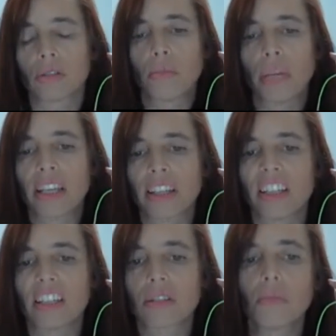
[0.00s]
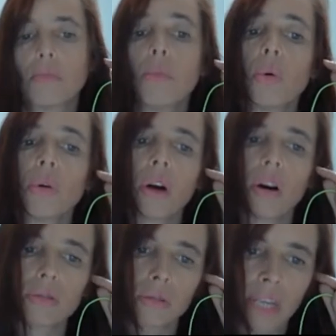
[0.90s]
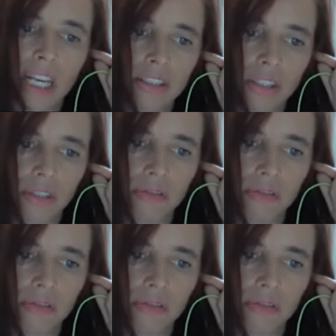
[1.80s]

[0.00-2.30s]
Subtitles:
to make it more automatic.